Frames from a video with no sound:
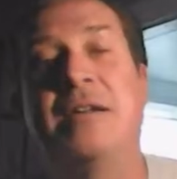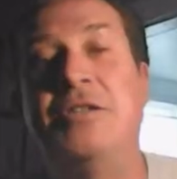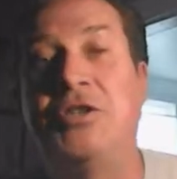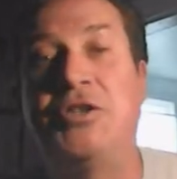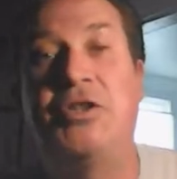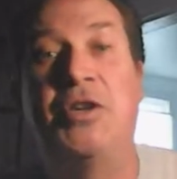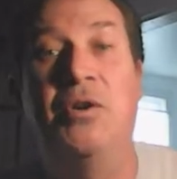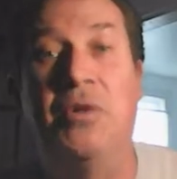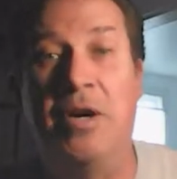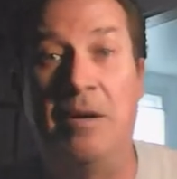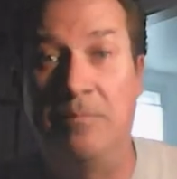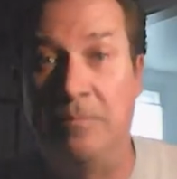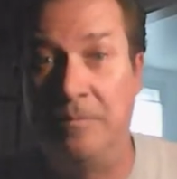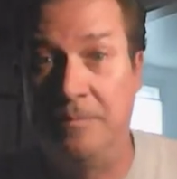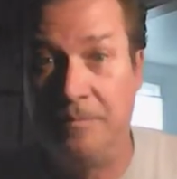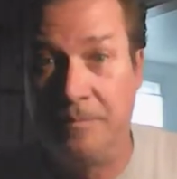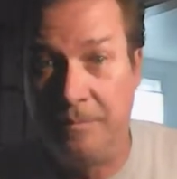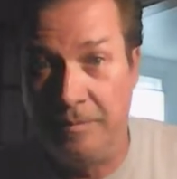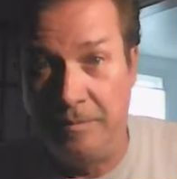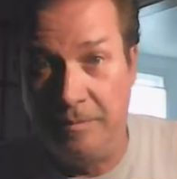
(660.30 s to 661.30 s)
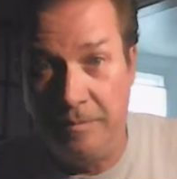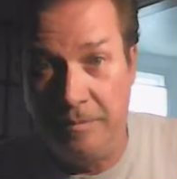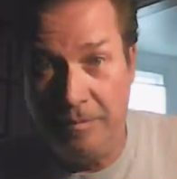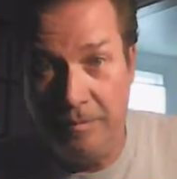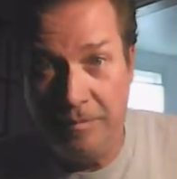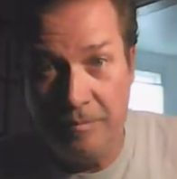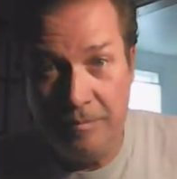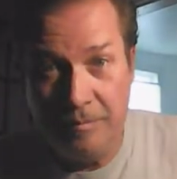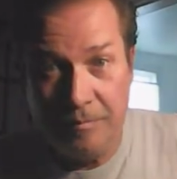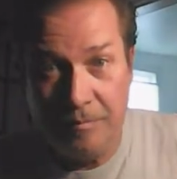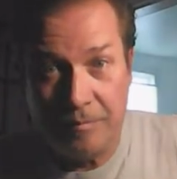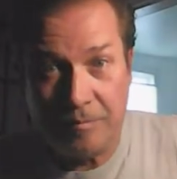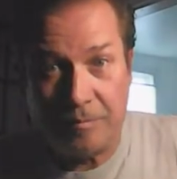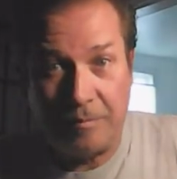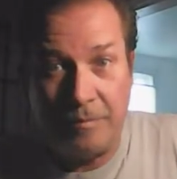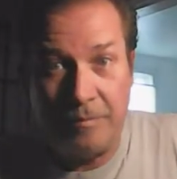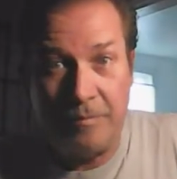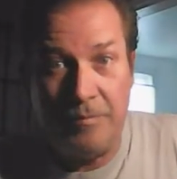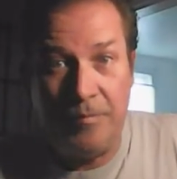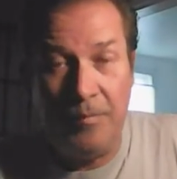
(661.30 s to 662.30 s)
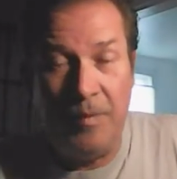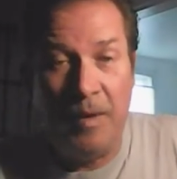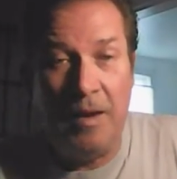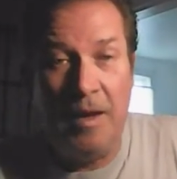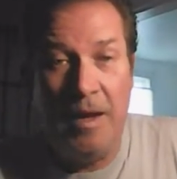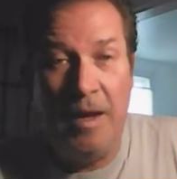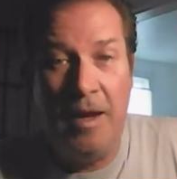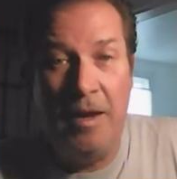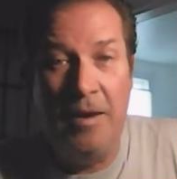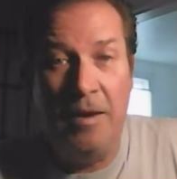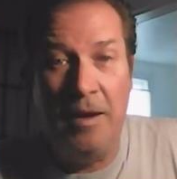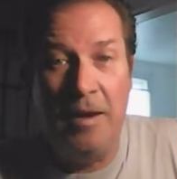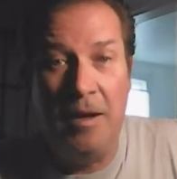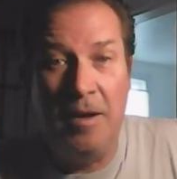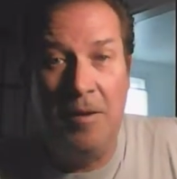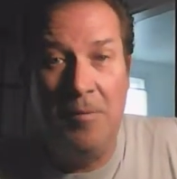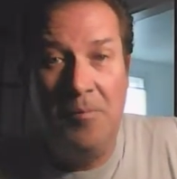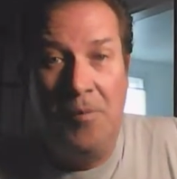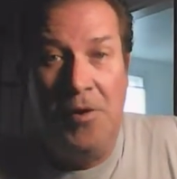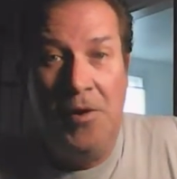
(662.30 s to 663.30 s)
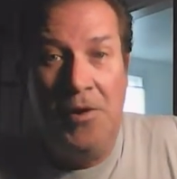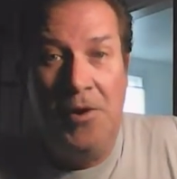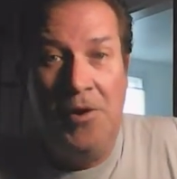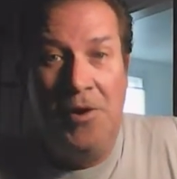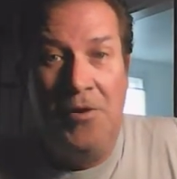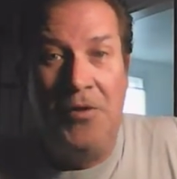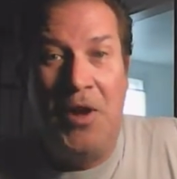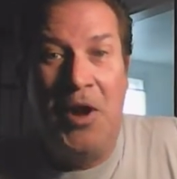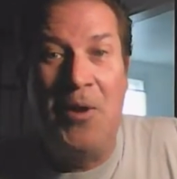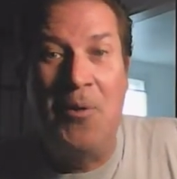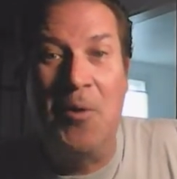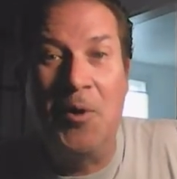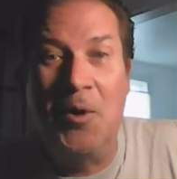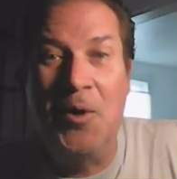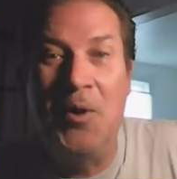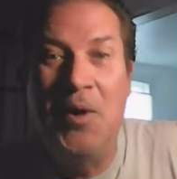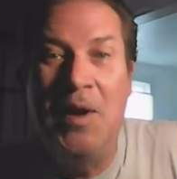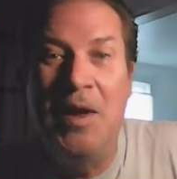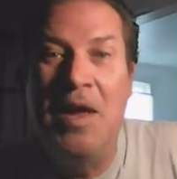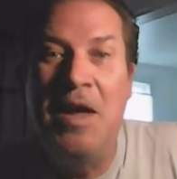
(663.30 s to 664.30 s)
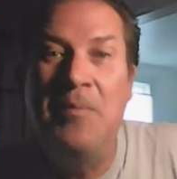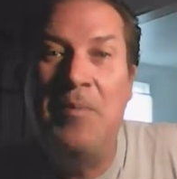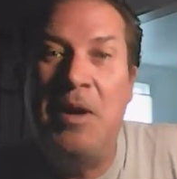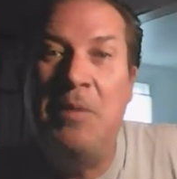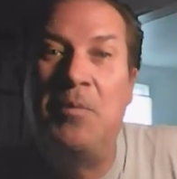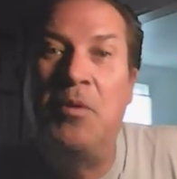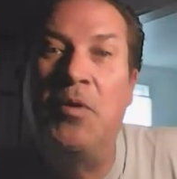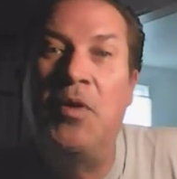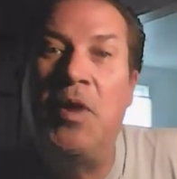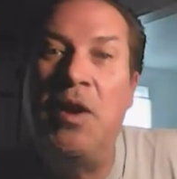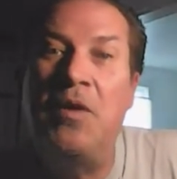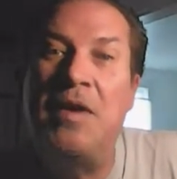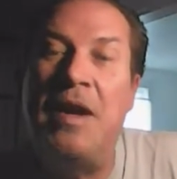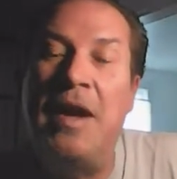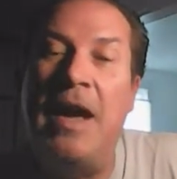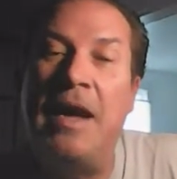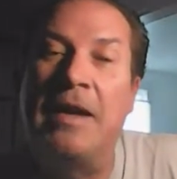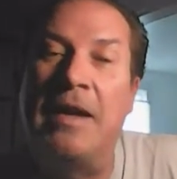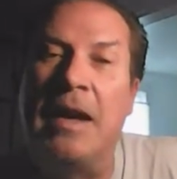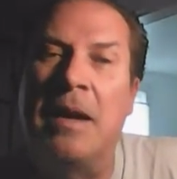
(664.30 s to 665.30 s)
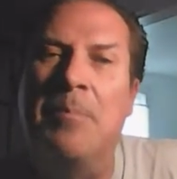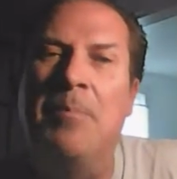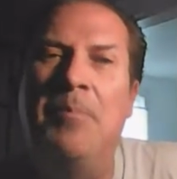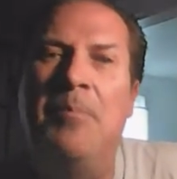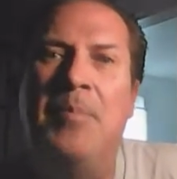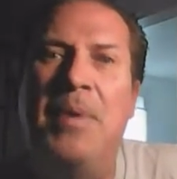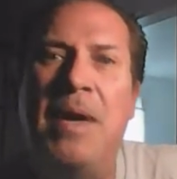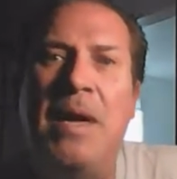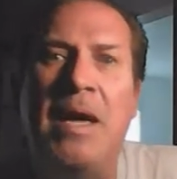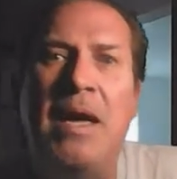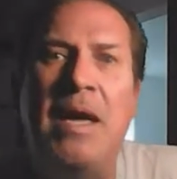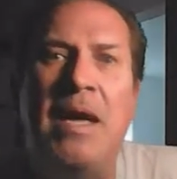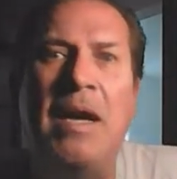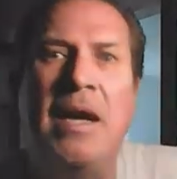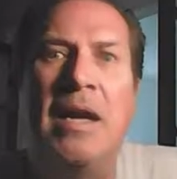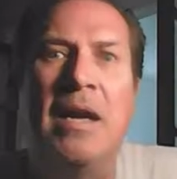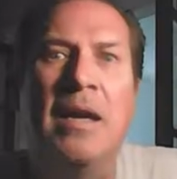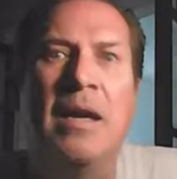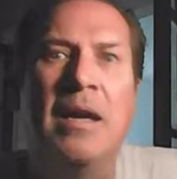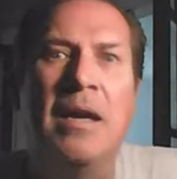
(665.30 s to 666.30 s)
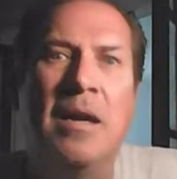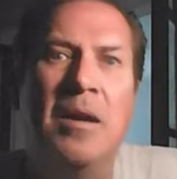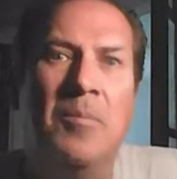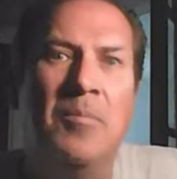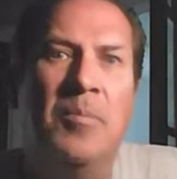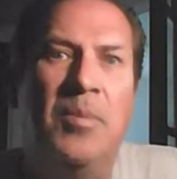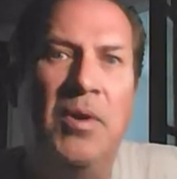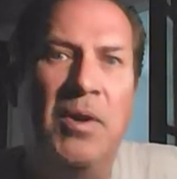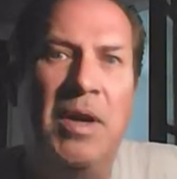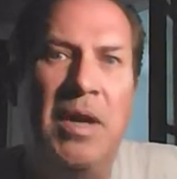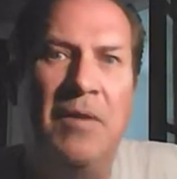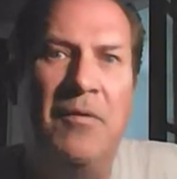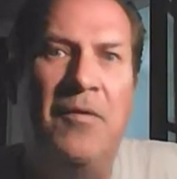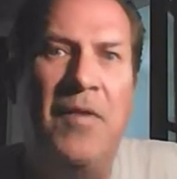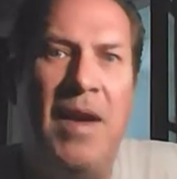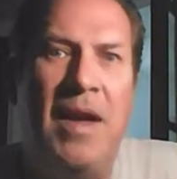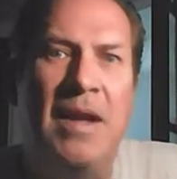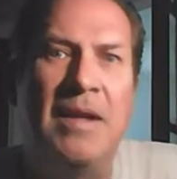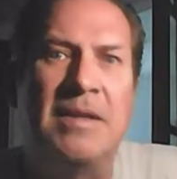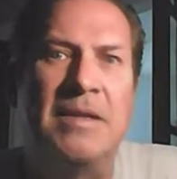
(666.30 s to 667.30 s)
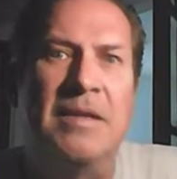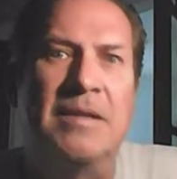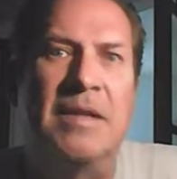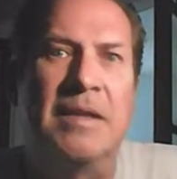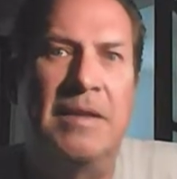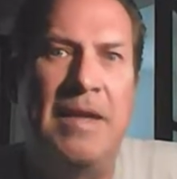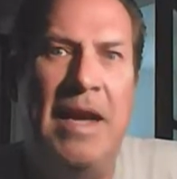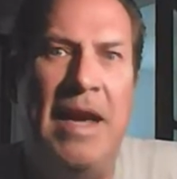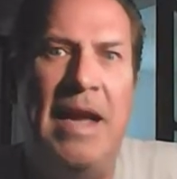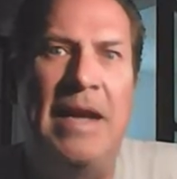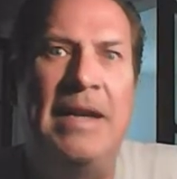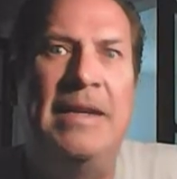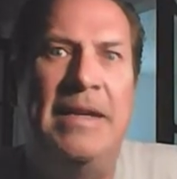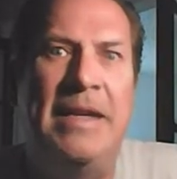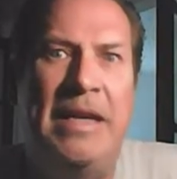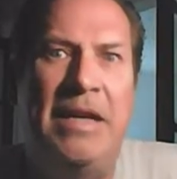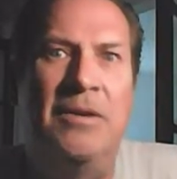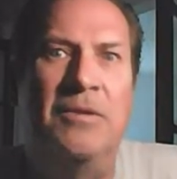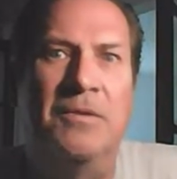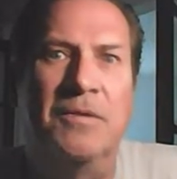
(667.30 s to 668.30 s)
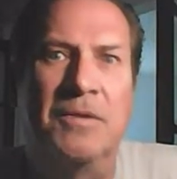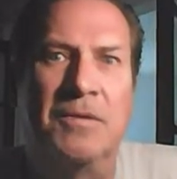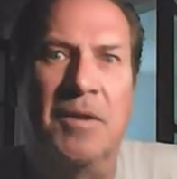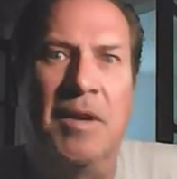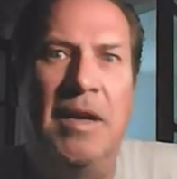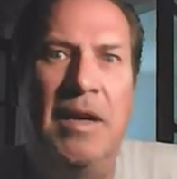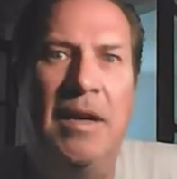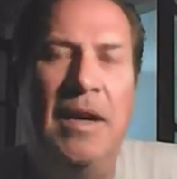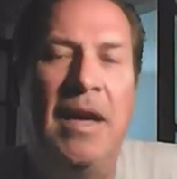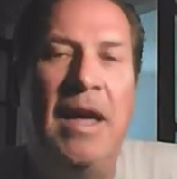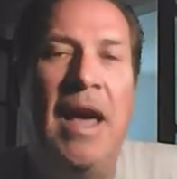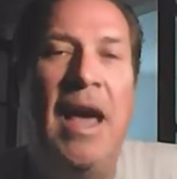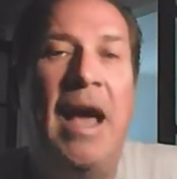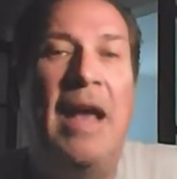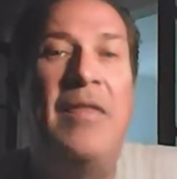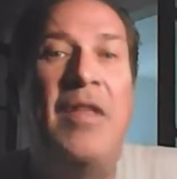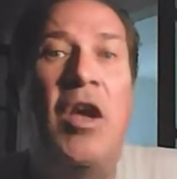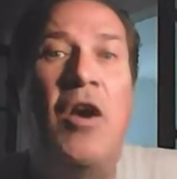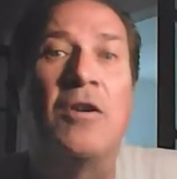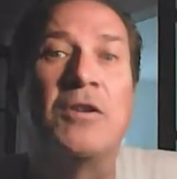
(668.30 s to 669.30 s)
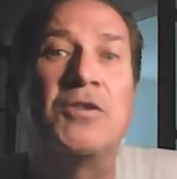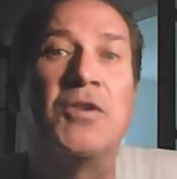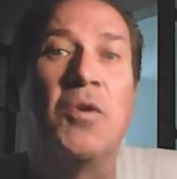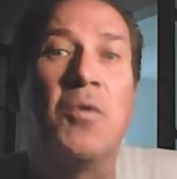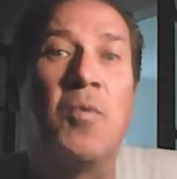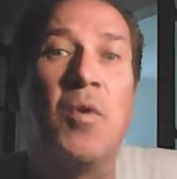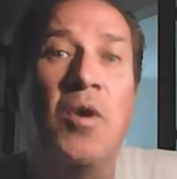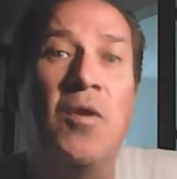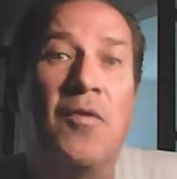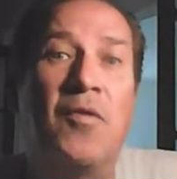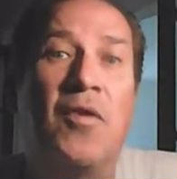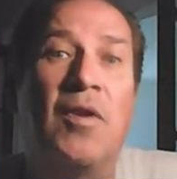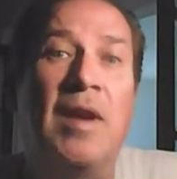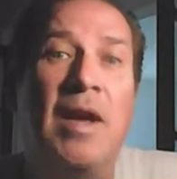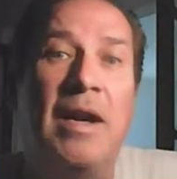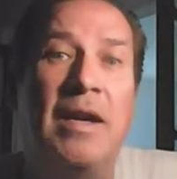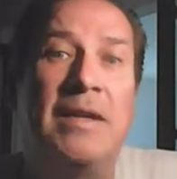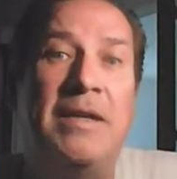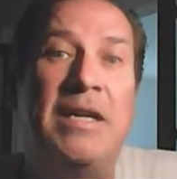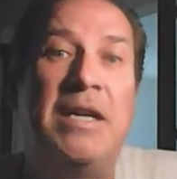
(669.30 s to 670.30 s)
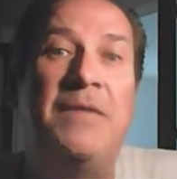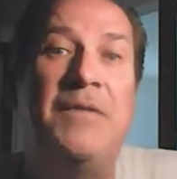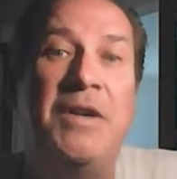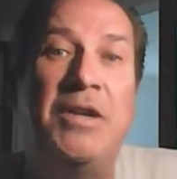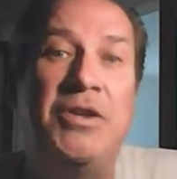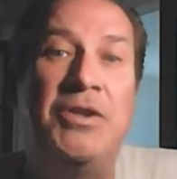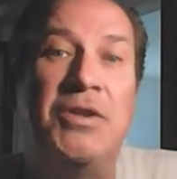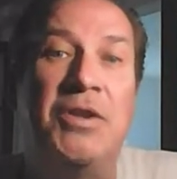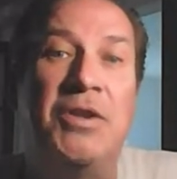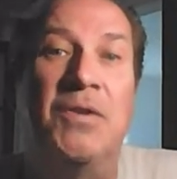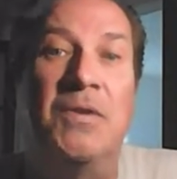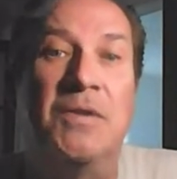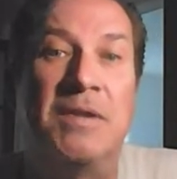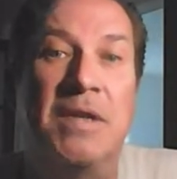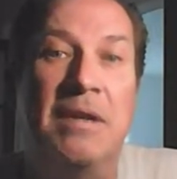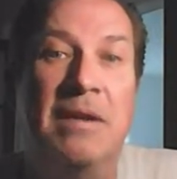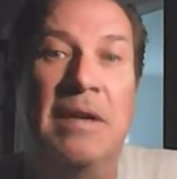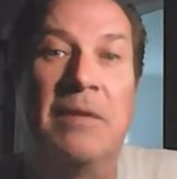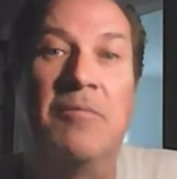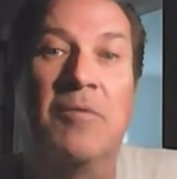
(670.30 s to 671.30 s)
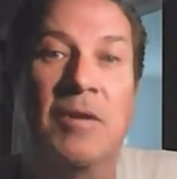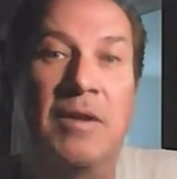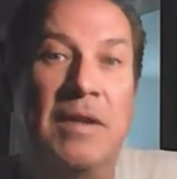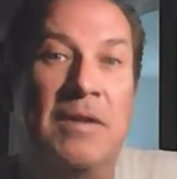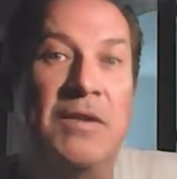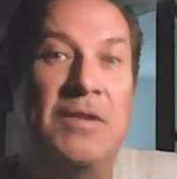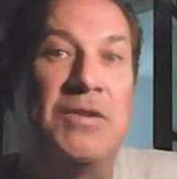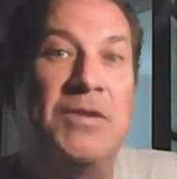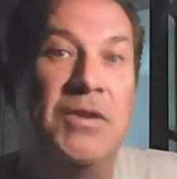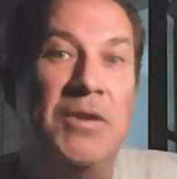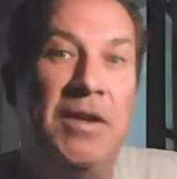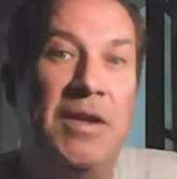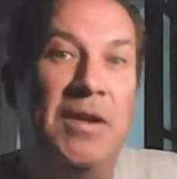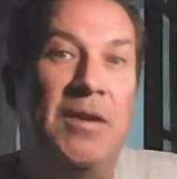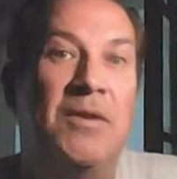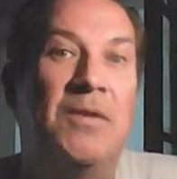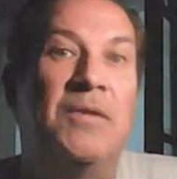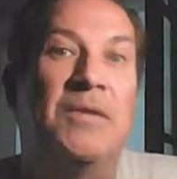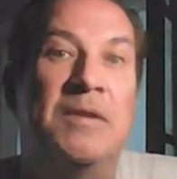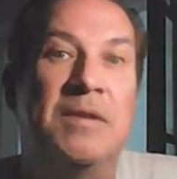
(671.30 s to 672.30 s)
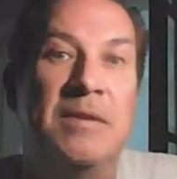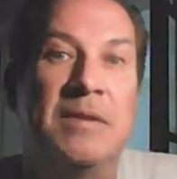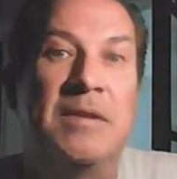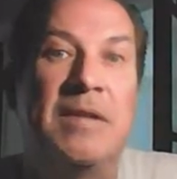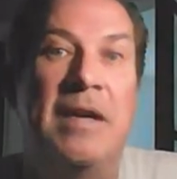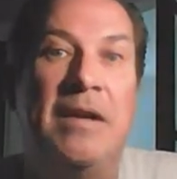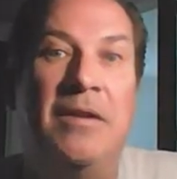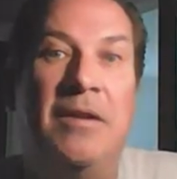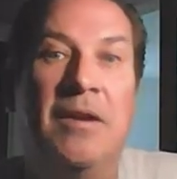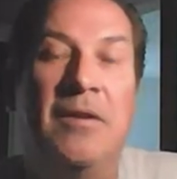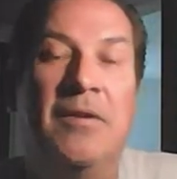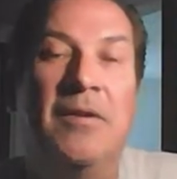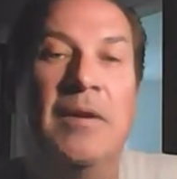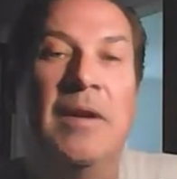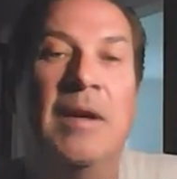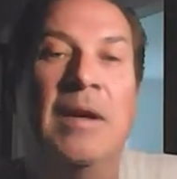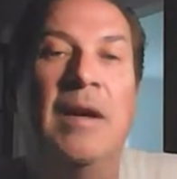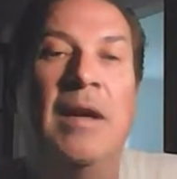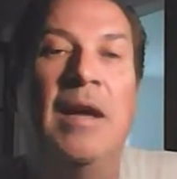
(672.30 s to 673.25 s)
showed up. And there were people there that had like big book advances, like they had deals, right? And they also wrote for like TV shows. They like worked at the studios, this, that, and the other.